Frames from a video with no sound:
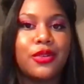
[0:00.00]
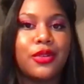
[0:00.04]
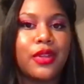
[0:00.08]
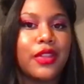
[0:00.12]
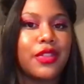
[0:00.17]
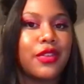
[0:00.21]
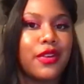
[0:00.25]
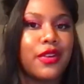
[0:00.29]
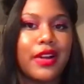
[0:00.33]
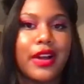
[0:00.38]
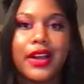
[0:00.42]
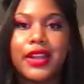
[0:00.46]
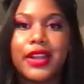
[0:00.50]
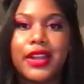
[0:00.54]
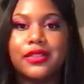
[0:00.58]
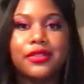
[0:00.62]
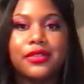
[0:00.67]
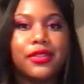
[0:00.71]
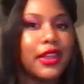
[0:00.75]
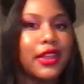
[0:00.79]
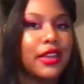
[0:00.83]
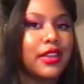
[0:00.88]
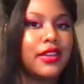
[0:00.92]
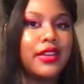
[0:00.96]
Like they're kind of
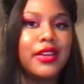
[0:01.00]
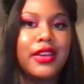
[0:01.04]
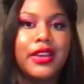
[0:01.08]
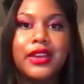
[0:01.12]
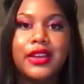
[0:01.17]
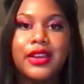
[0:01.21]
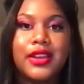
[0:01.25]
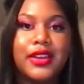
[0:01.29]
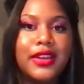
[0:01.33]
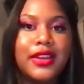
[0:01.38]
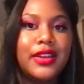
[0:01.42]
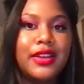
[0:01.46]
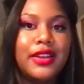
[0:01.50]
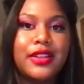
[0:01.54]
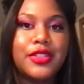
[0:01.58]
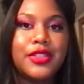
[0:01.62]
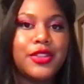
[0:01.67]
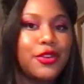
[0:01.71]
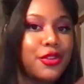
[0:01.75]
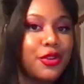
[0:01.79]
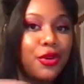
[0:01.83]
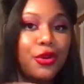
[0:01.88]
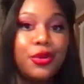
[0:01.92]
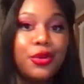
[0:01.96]
like,
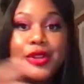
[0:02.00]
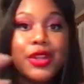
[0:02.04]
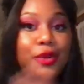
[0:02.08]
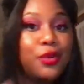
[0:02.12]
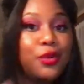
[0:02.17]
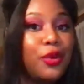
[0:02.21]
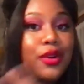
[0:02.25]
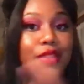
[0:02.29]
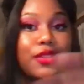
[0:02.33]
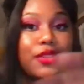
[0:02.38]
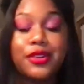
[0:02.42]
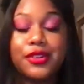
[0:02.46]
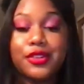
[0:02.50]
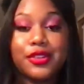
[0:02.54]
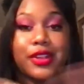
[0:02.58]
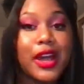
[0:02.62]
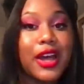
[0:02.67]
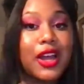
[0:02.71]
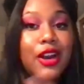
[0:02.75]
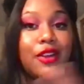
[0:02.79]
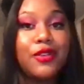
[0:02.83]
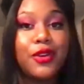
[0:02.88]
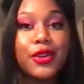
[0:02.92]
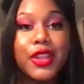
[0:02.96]
there's
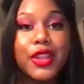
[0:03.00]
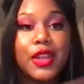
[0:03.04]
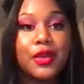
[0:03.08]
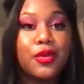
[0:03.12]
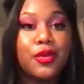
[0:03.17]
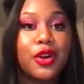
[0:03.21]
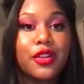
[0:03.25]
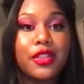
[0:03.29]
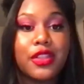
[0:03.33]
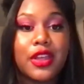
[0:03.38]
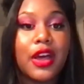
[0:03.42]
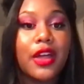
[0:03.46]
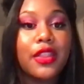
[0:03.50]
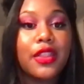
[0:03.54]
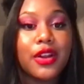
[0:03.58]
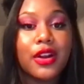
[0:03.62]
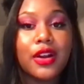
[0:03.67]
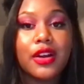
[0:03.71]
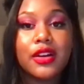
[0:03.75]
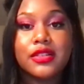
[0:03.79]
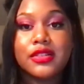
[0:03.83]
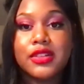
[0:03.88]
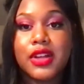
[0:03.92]
kind of only one or the other,